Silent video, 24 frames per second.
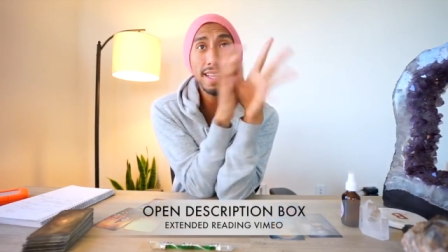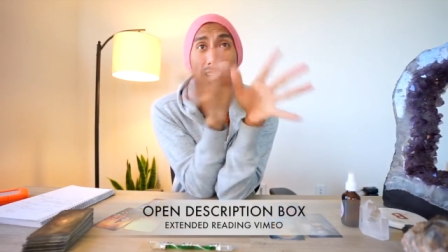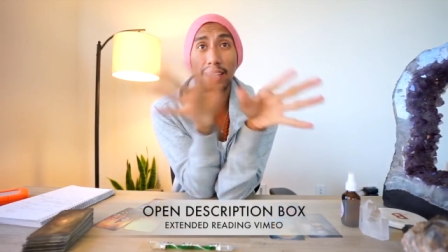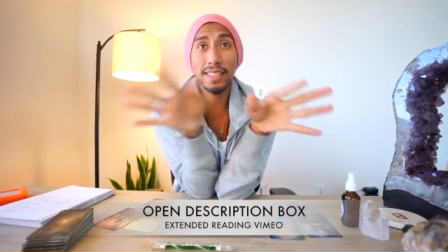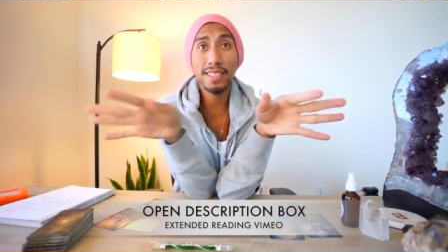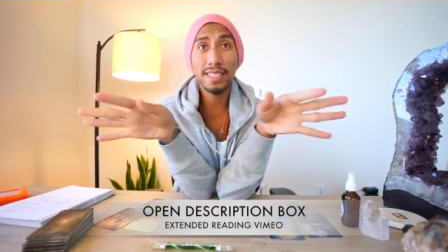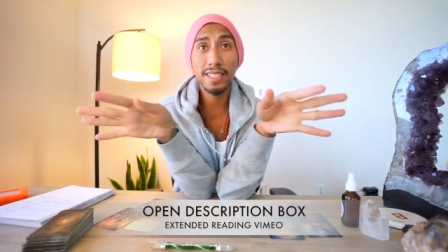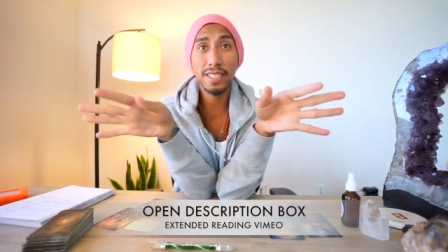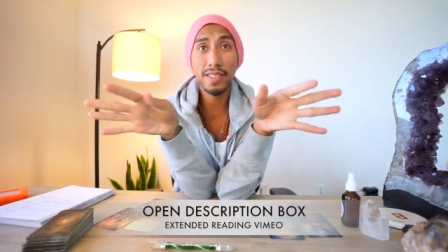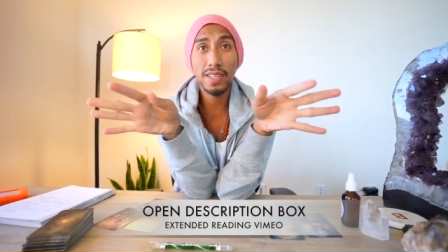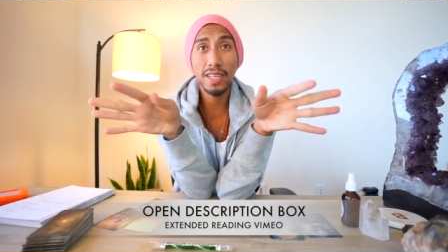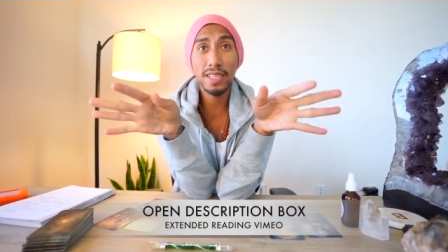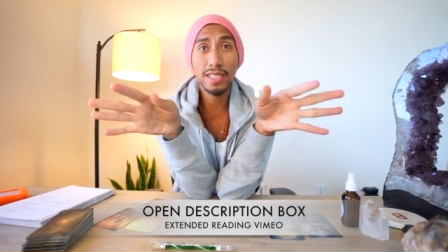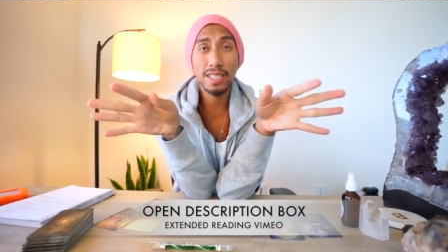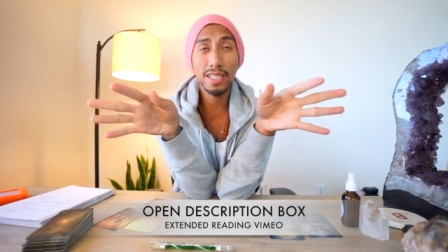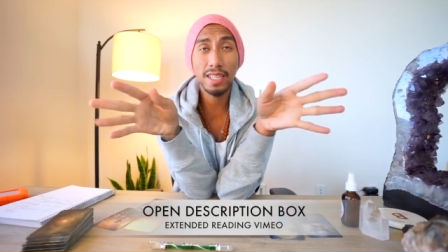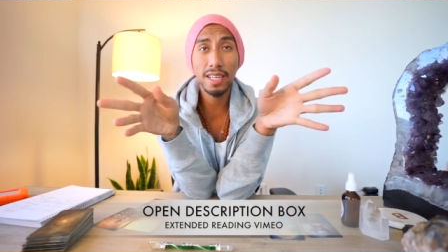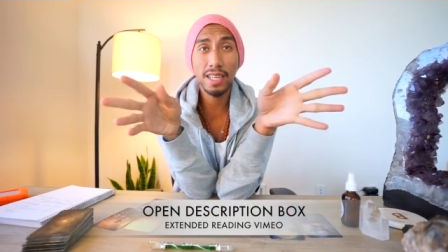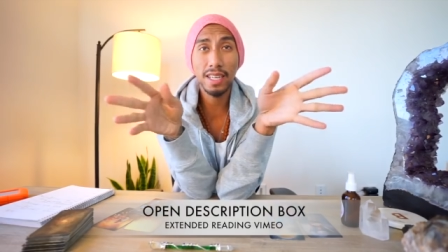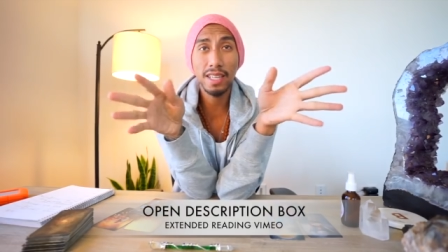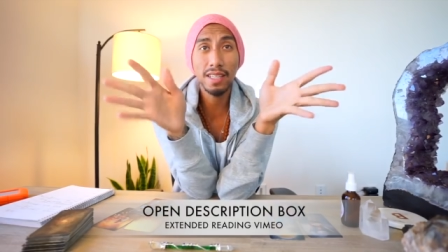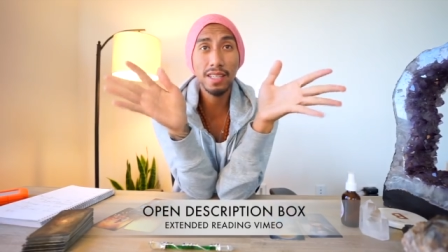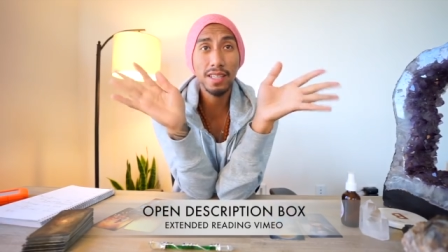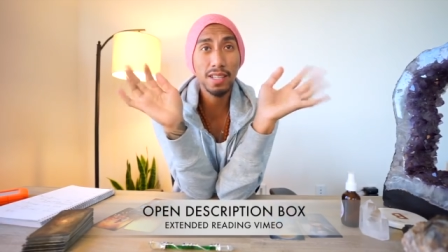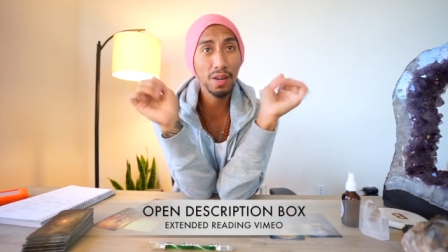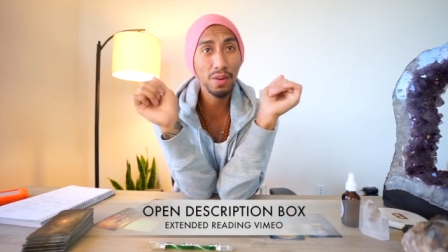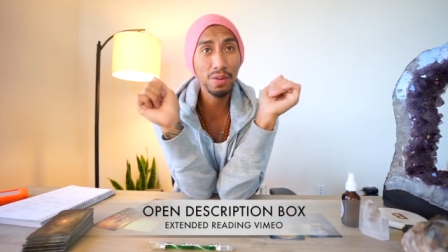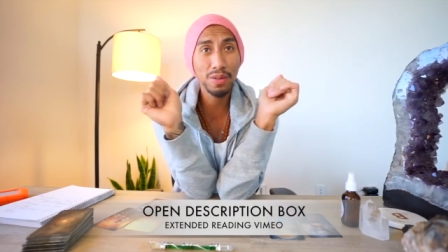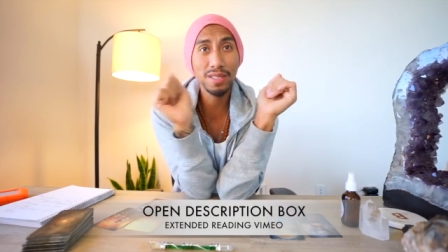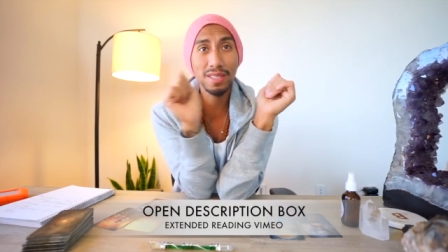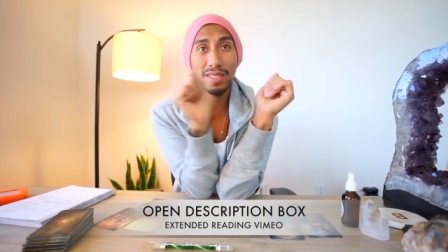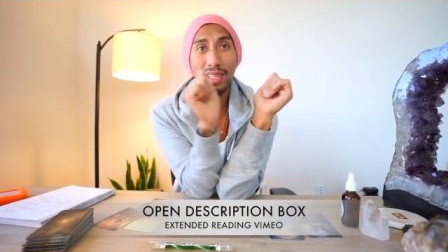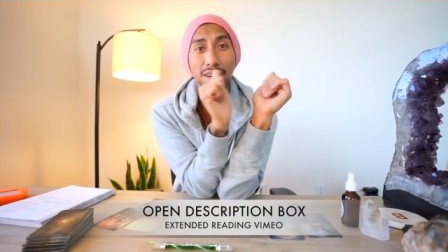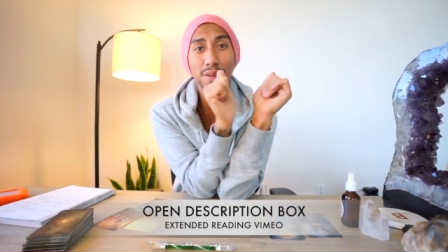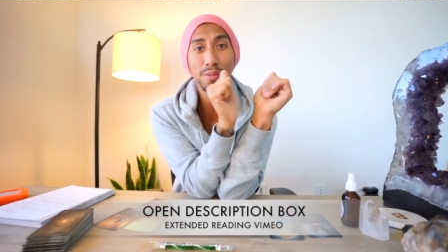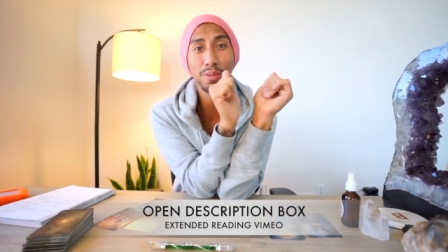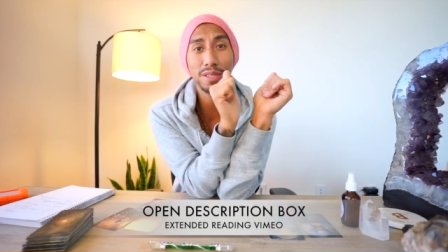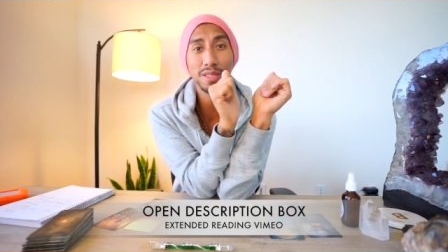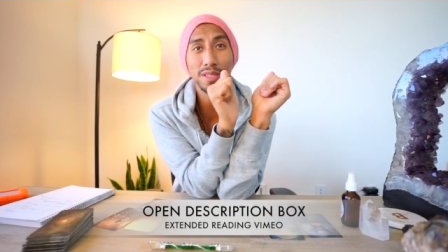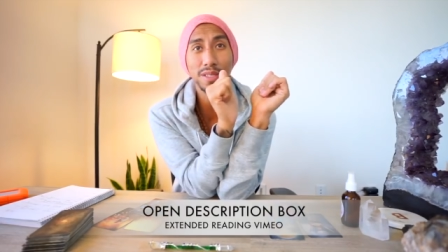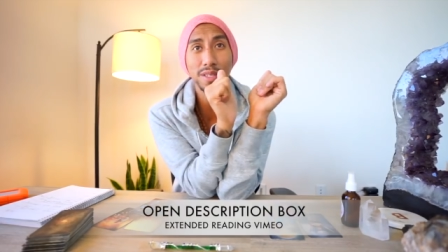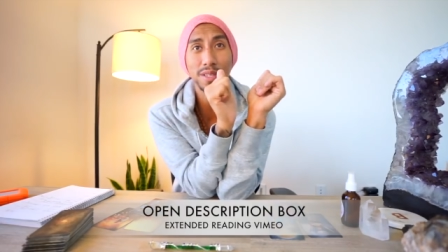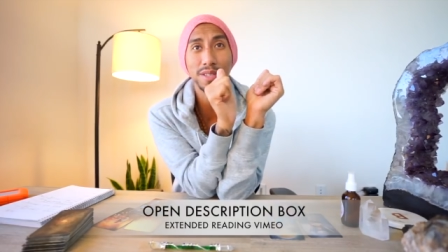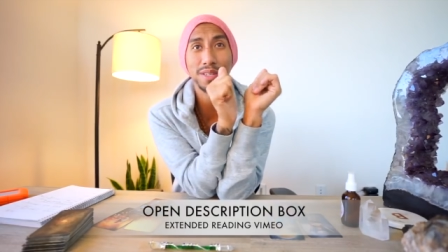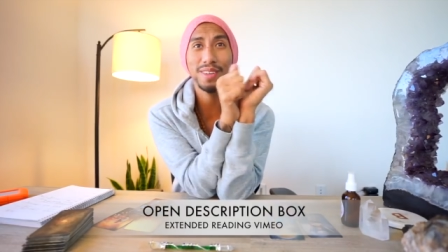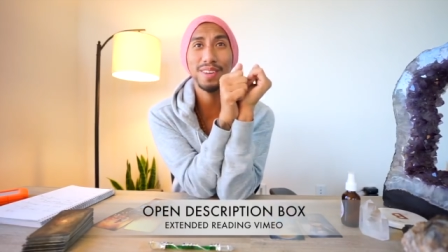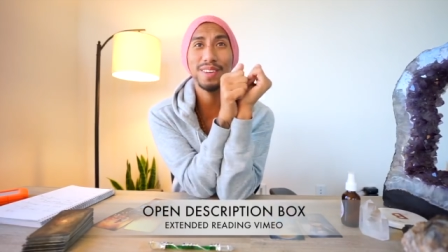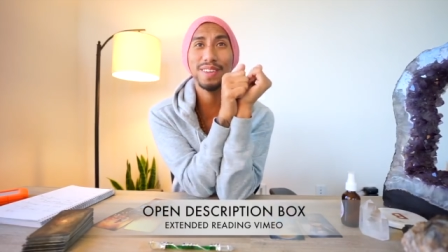I'll see you guys again. No, it's not
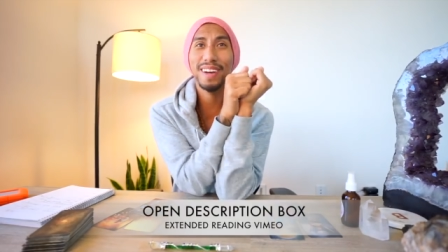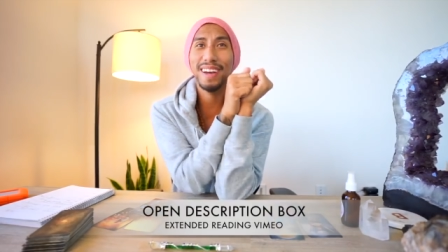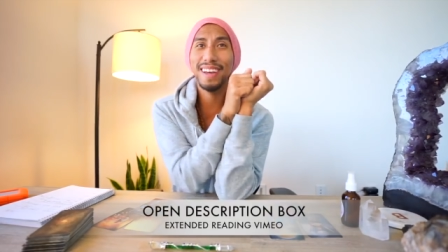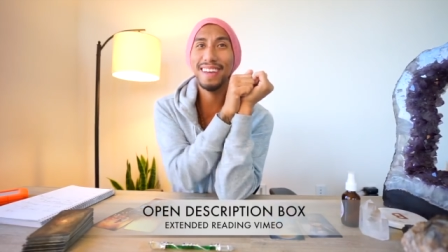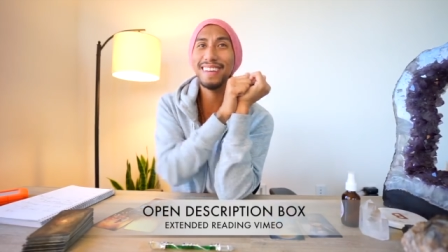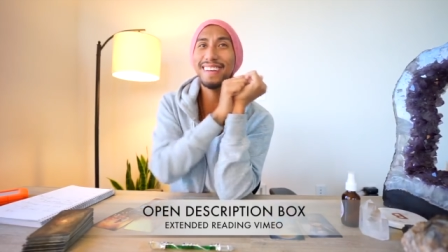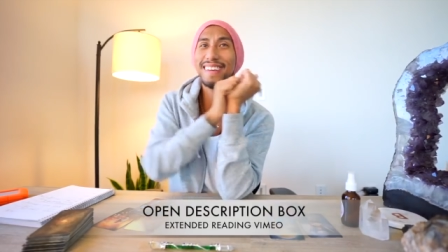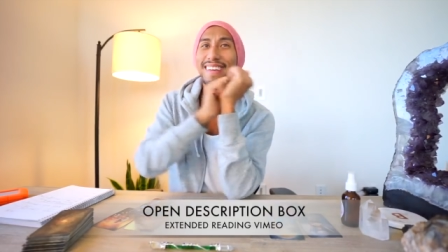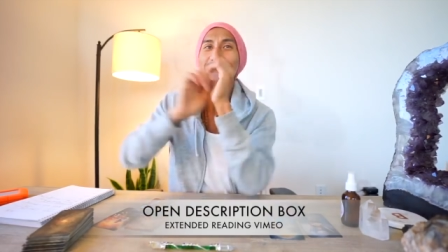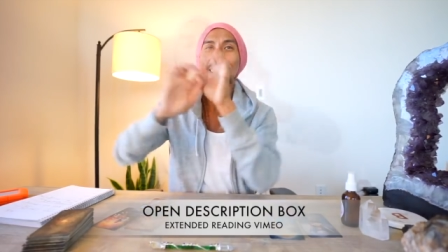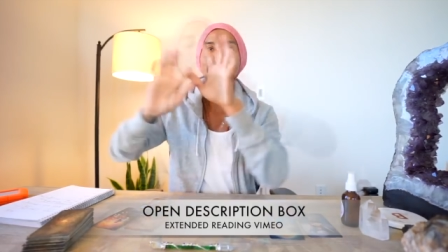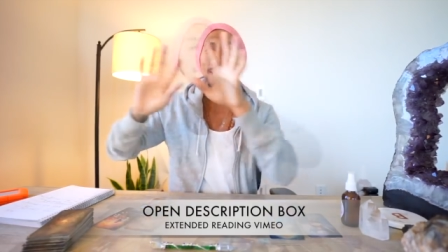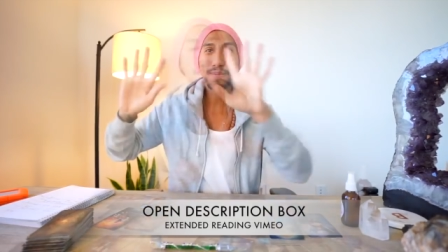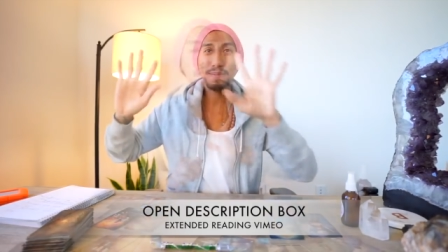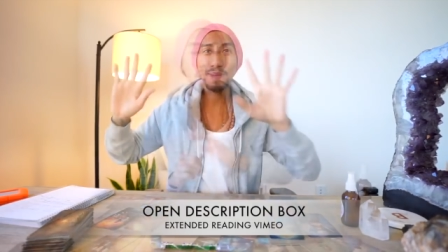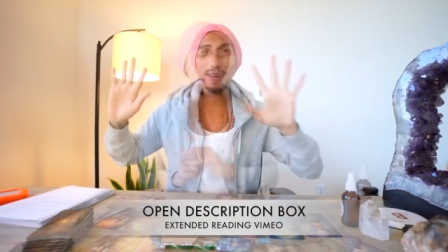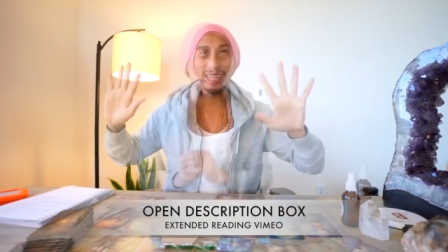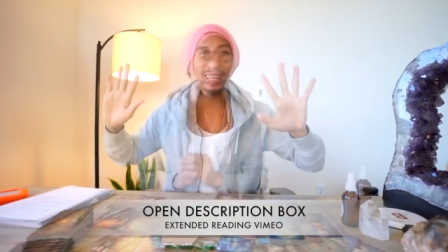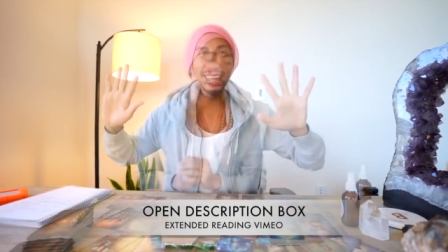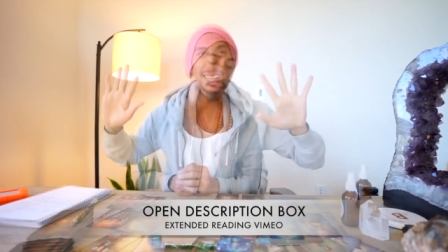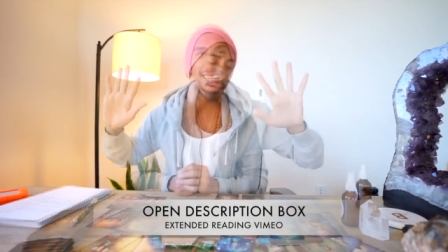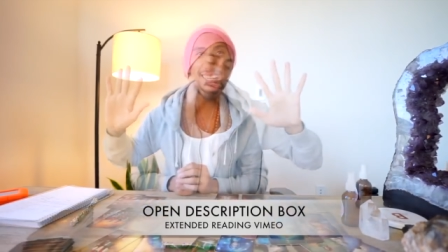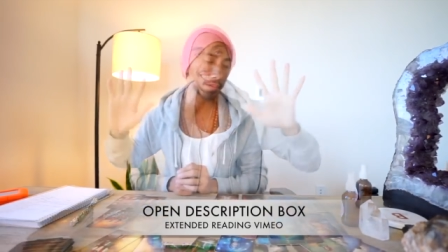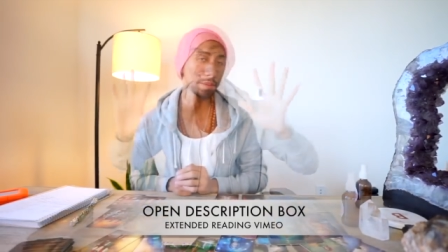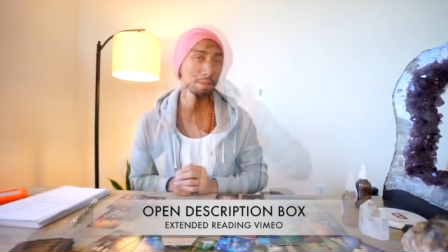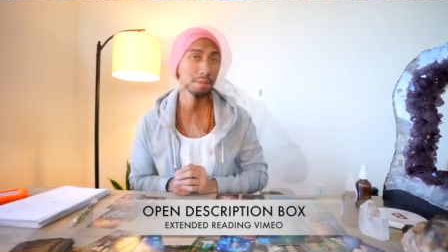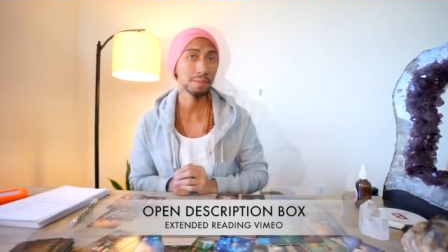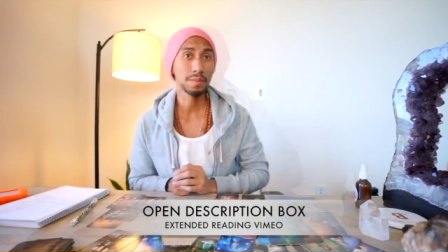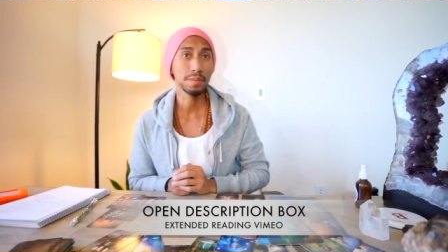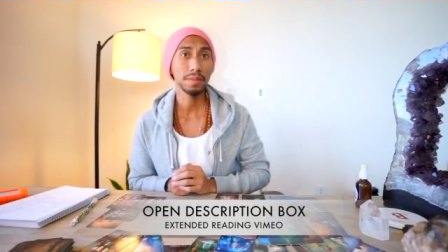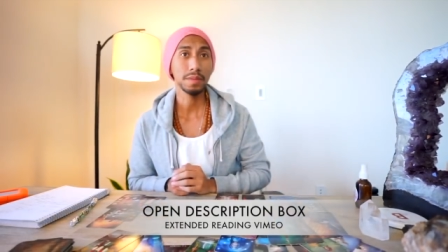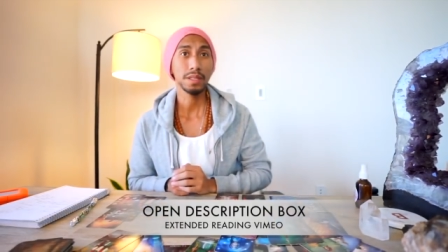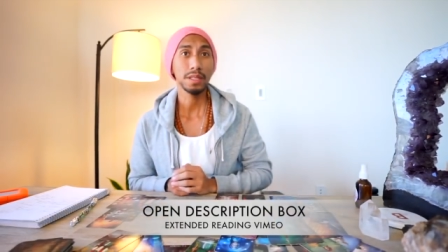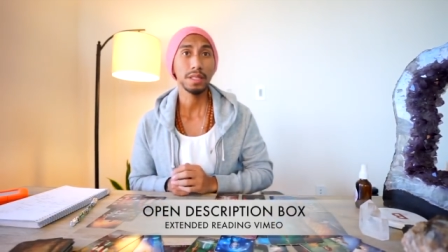winter. Okay? Bye, guys.